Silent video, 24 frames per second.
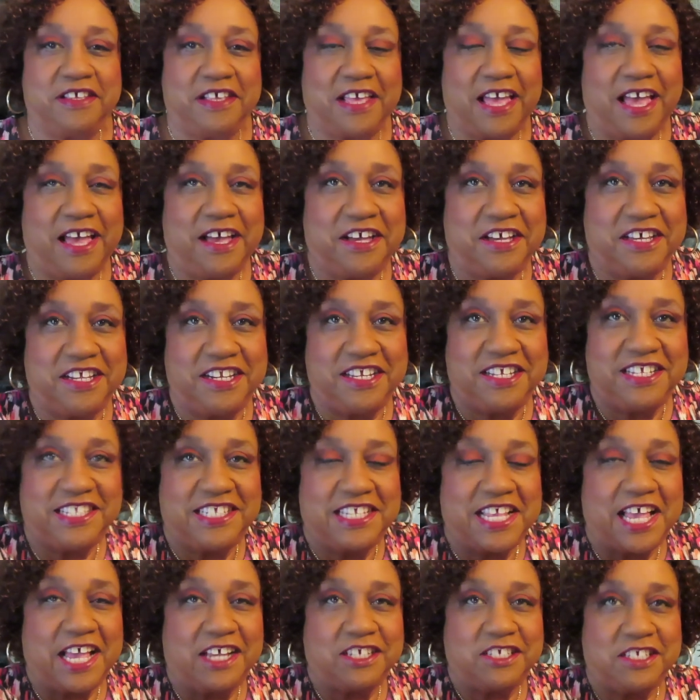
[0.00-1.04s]
Hi honeys,
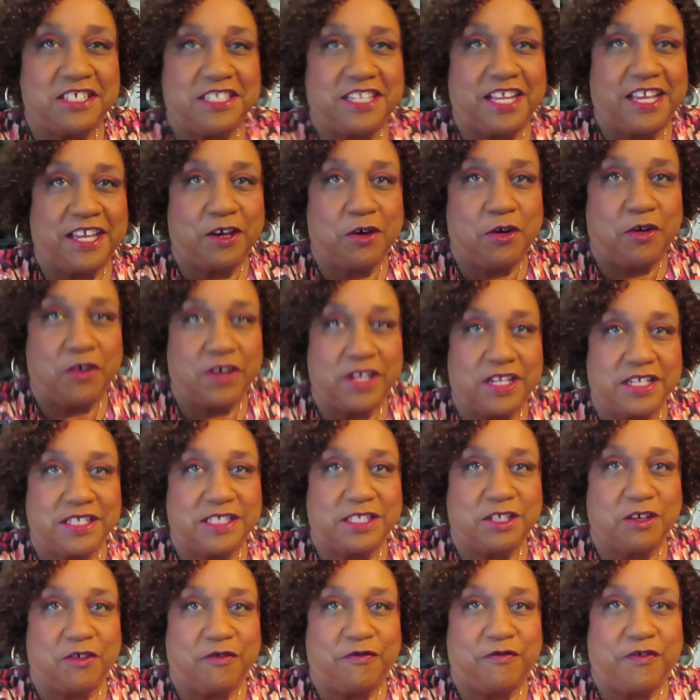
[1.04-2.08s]
how's your day going
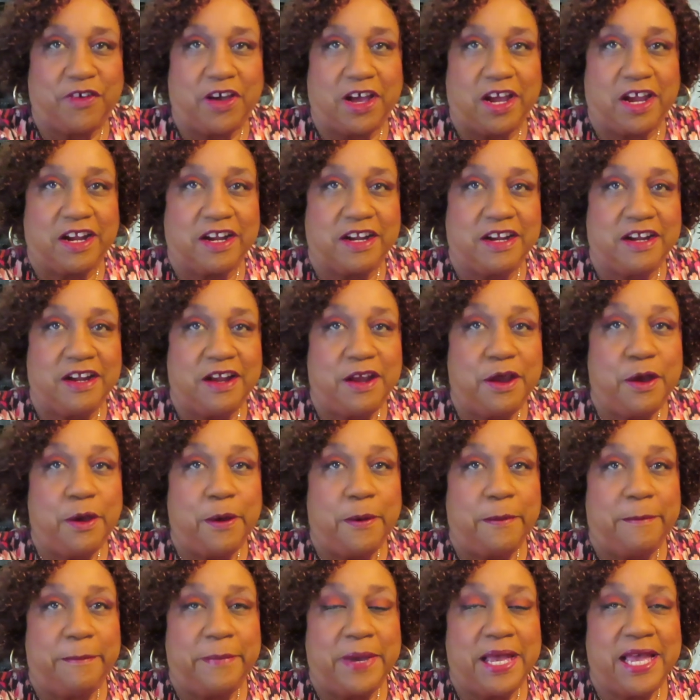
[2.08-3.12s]
so far?
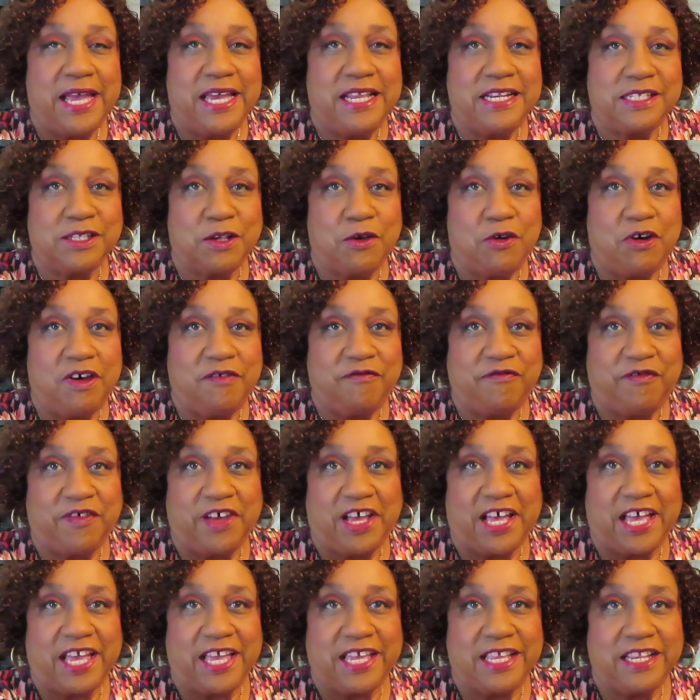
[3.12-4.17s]
Mine is going
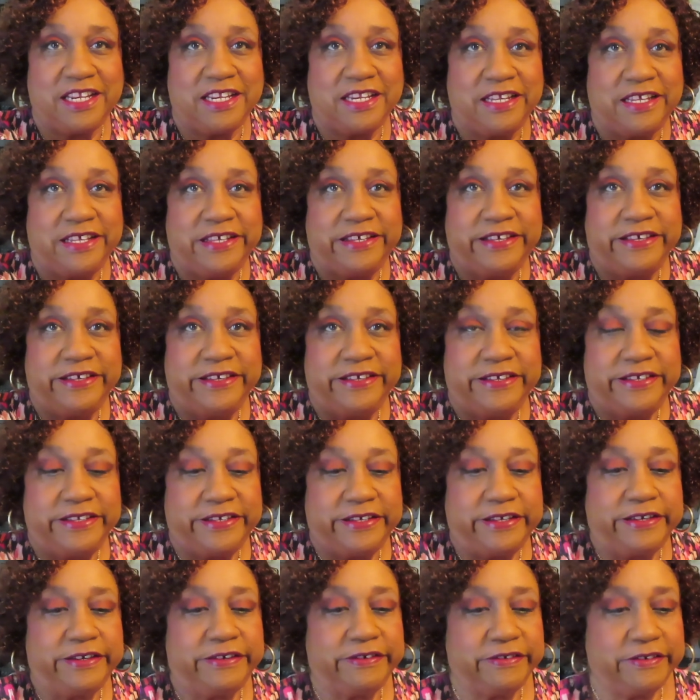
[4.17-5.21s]
fine.
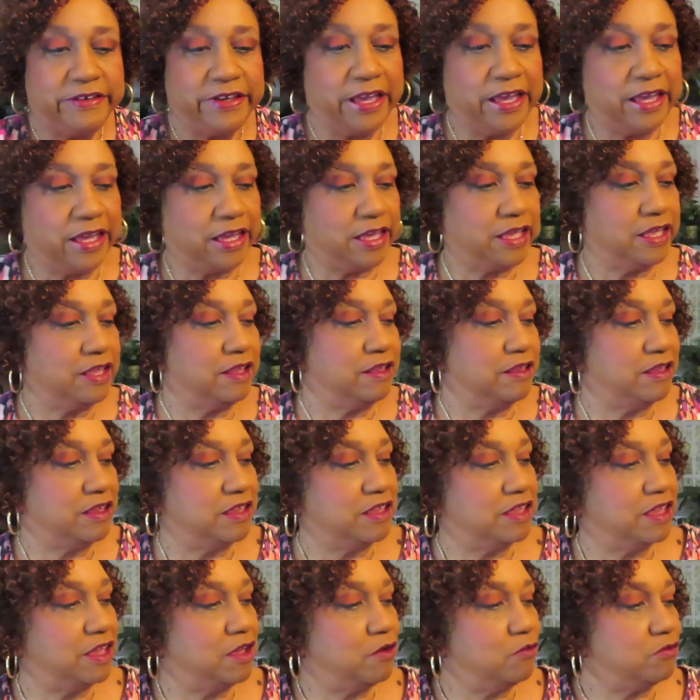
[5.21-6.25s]
Okay,
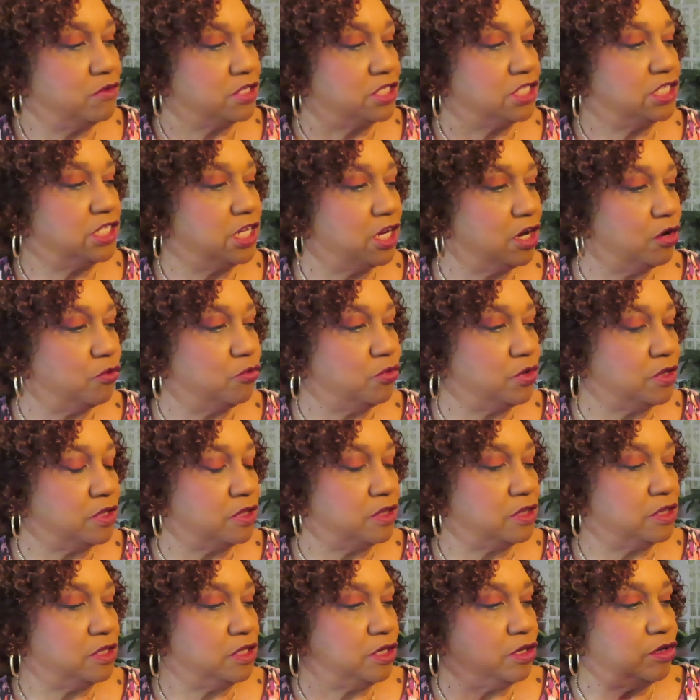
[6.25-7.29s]
I want to share
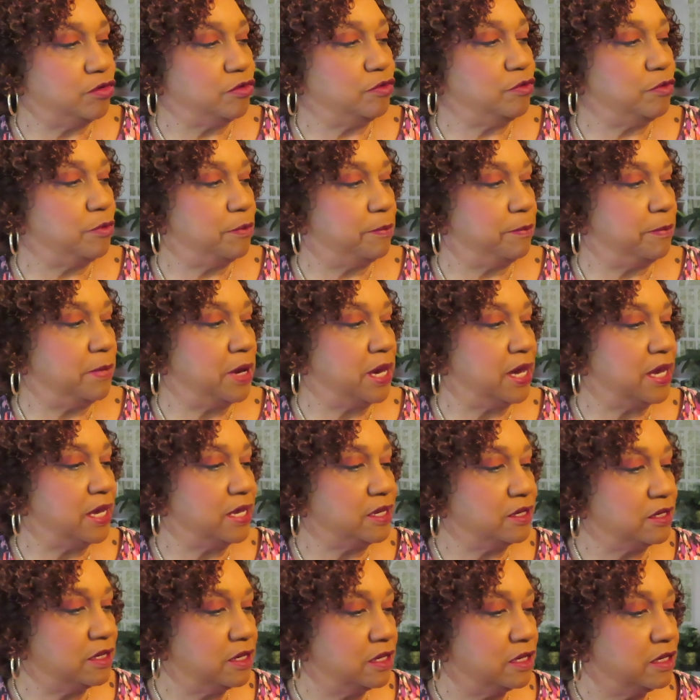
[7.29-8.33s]
with you
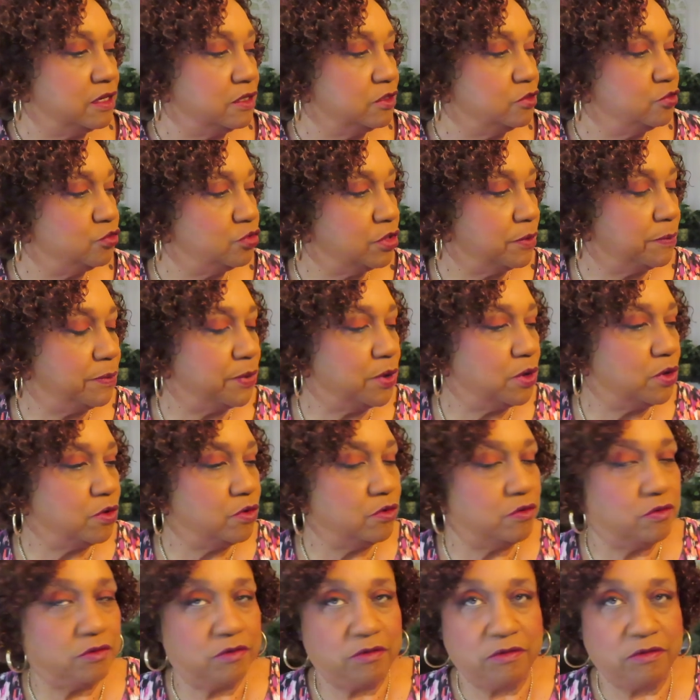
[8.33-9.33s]
my triple